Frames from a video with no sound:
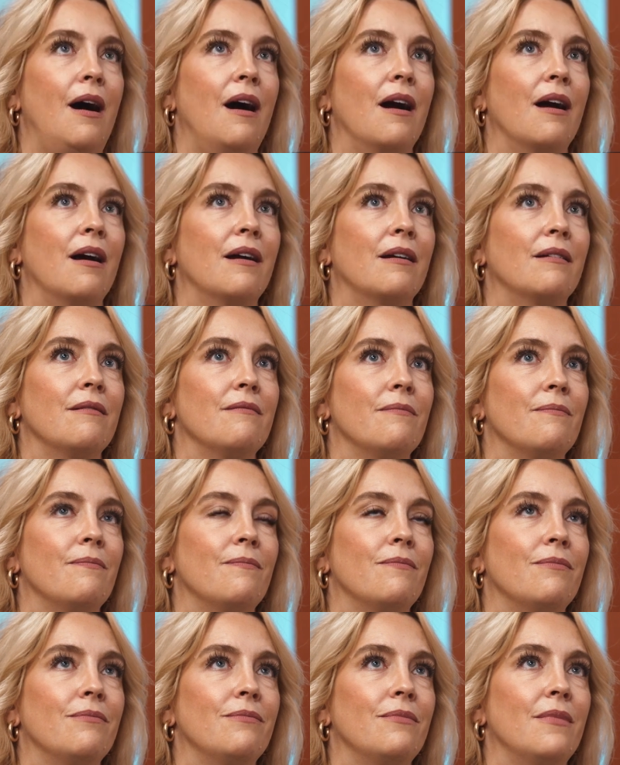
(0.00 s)
Our
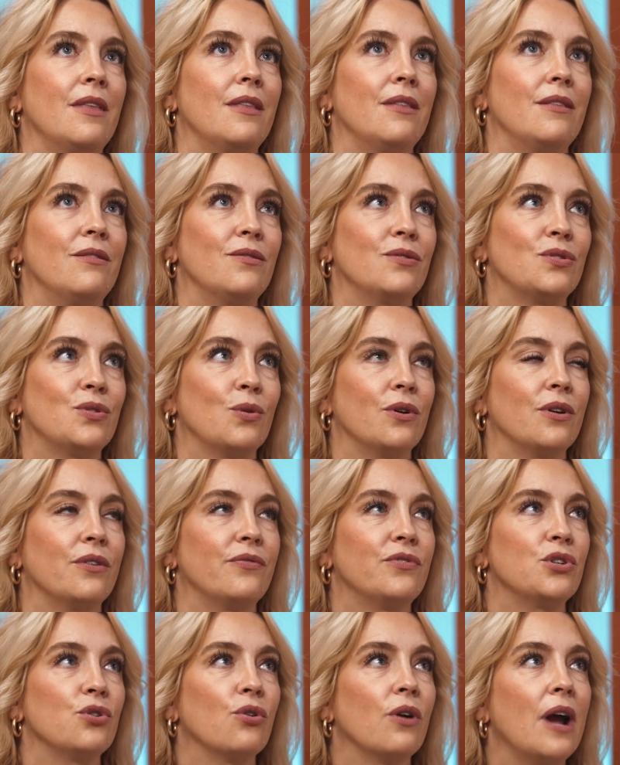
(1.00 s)
sort
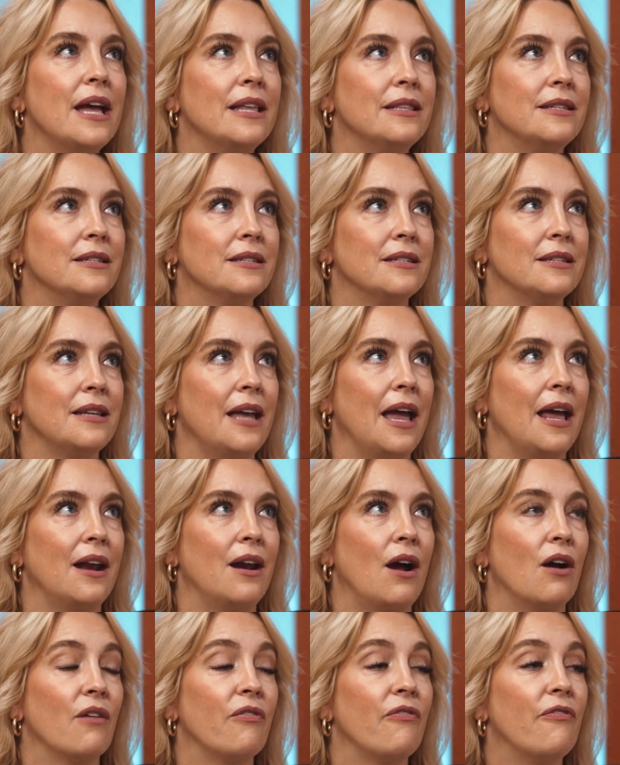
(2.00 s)
of trends and
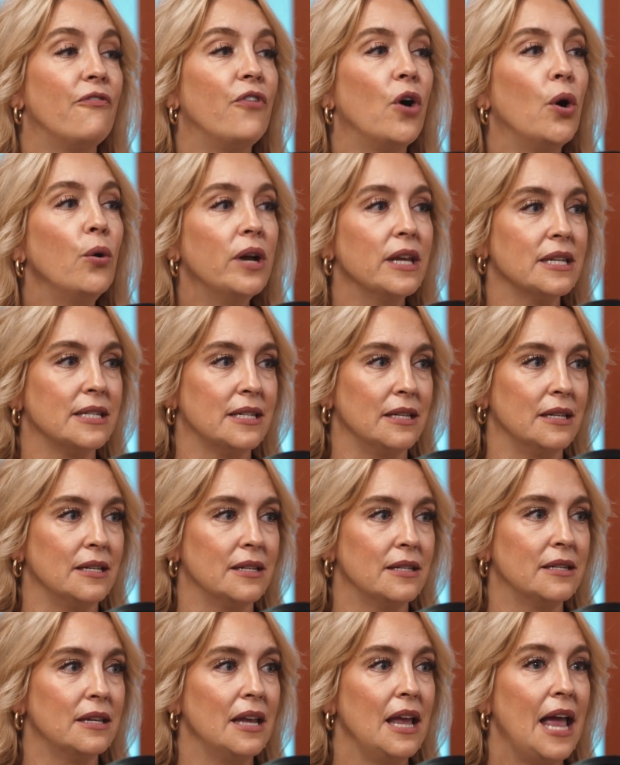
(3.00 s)
our
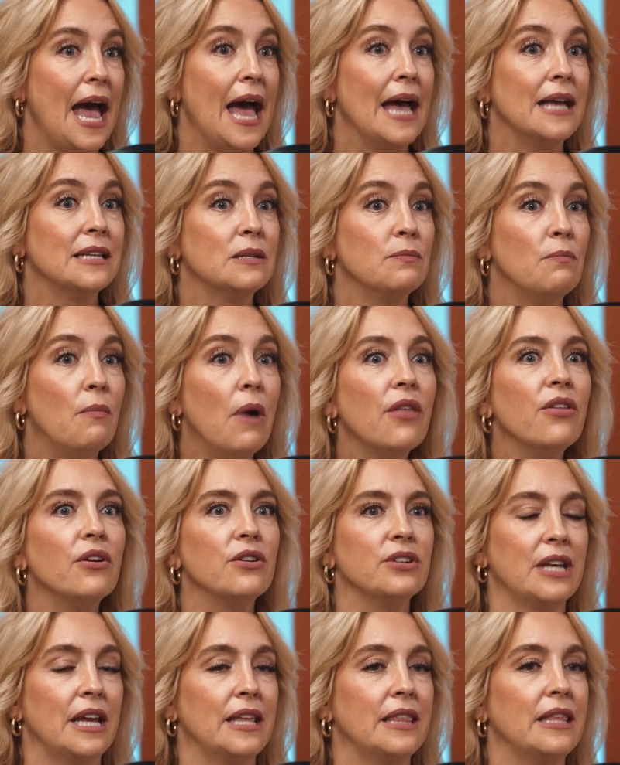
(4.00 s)
focuses as
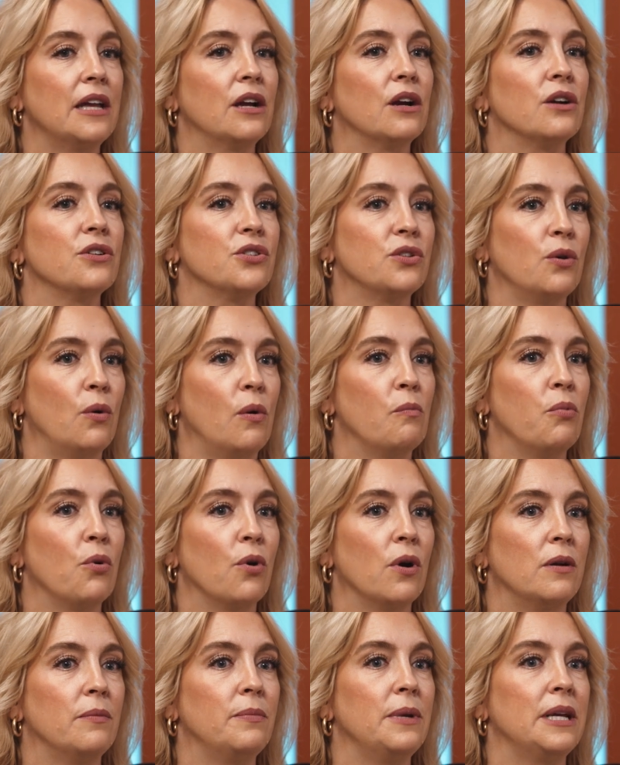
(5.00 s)
mothers, I think, are so
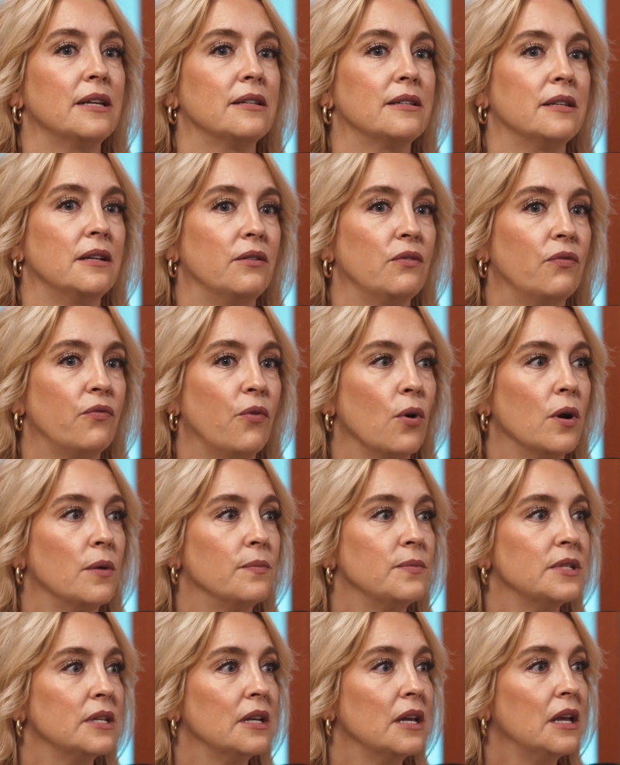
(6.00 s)
important because it
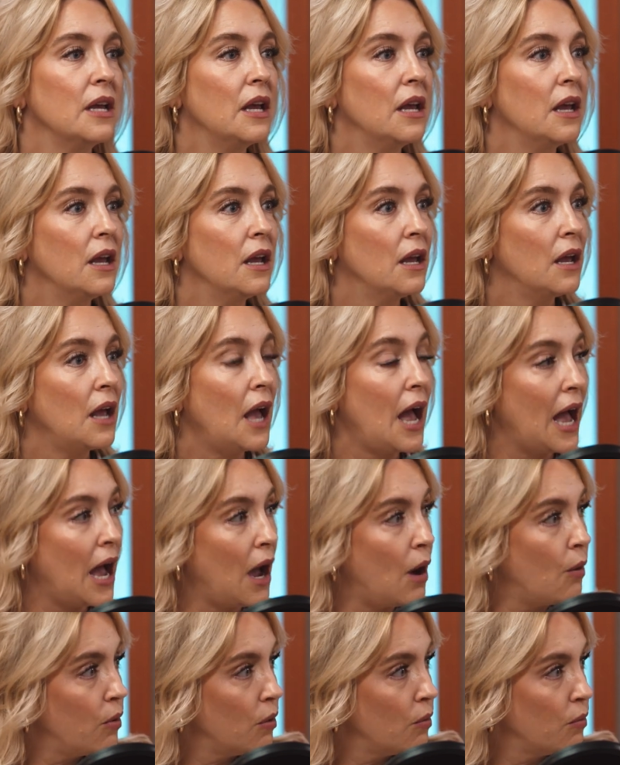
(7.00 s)
informs
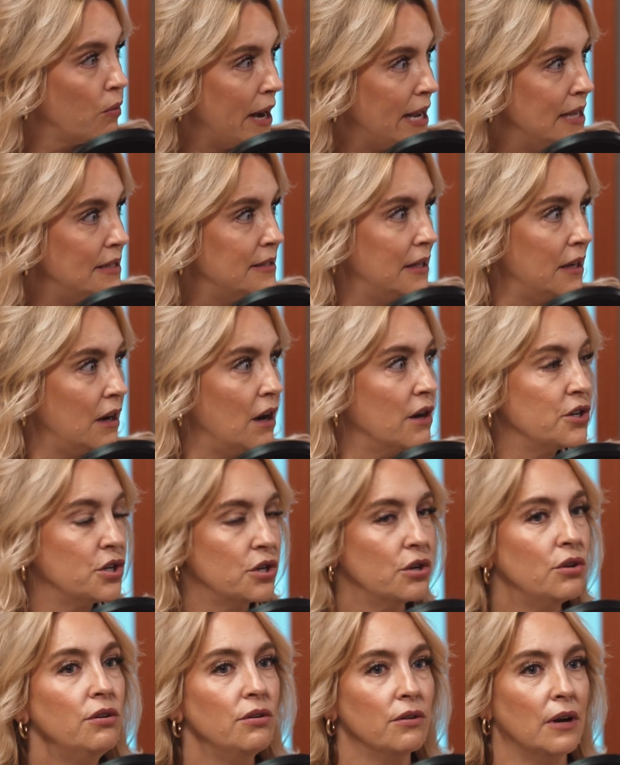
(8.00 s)
how we're raising our
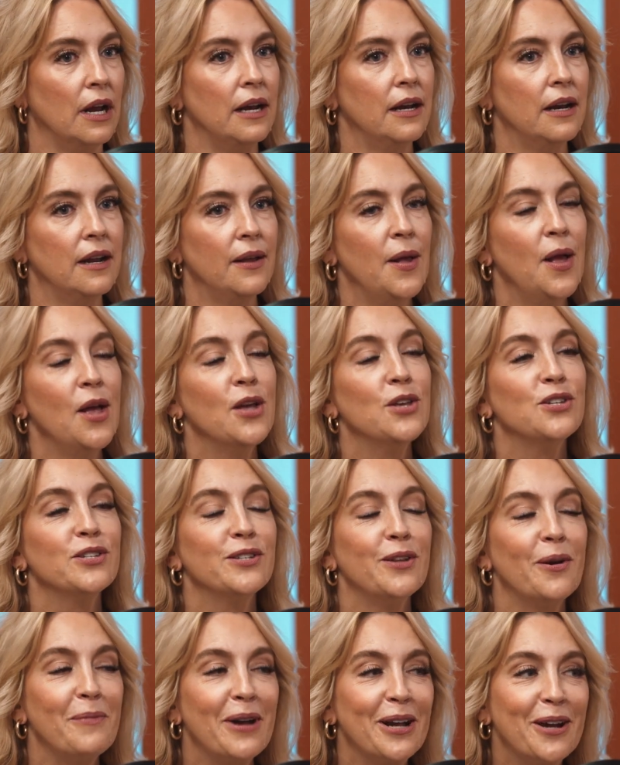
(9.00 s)
children.
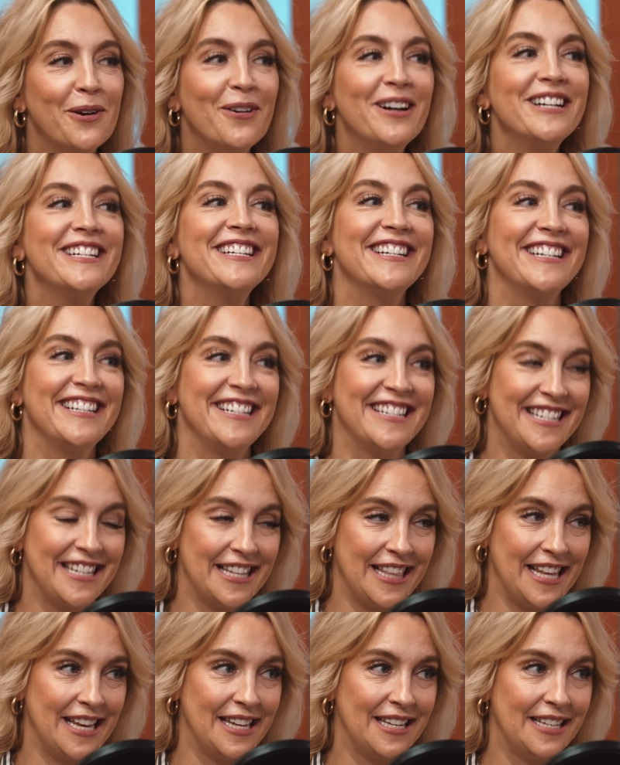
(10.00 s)
So my question is
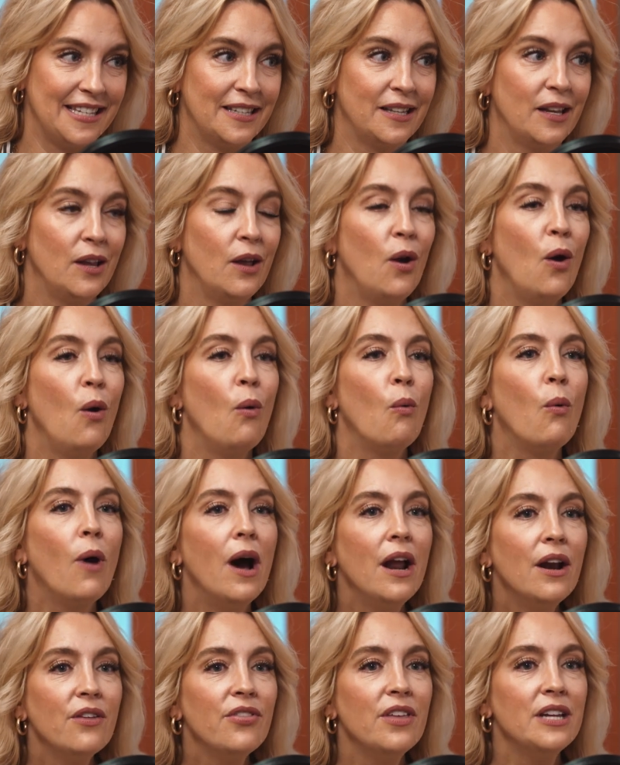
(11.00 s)
this:
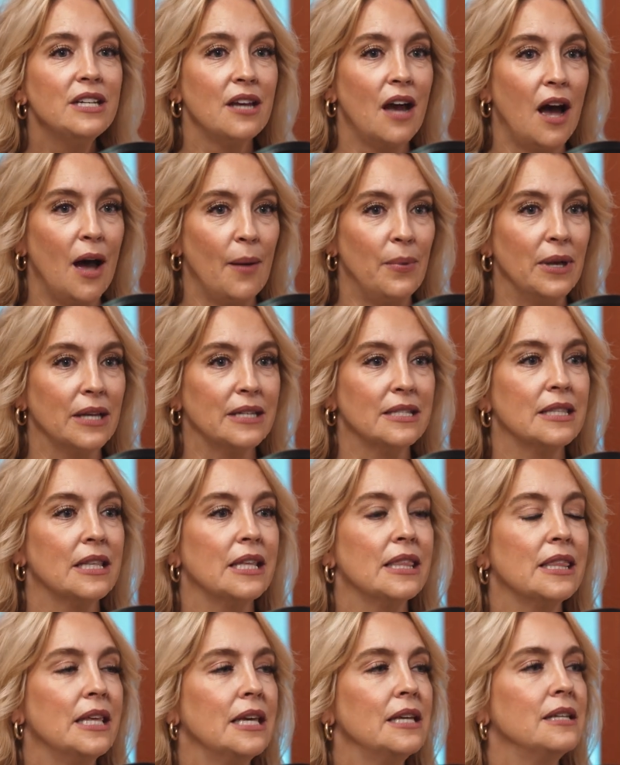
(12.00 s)
what are the topics,
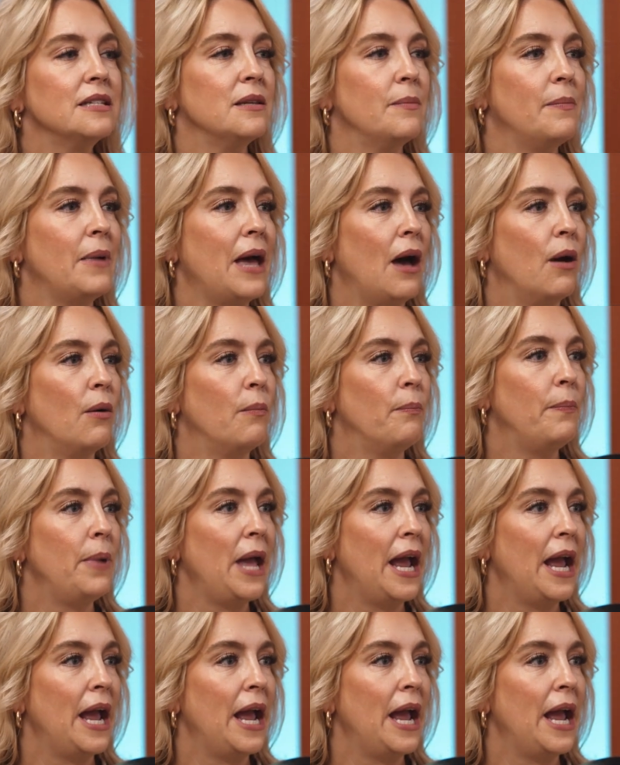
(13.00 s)
the things about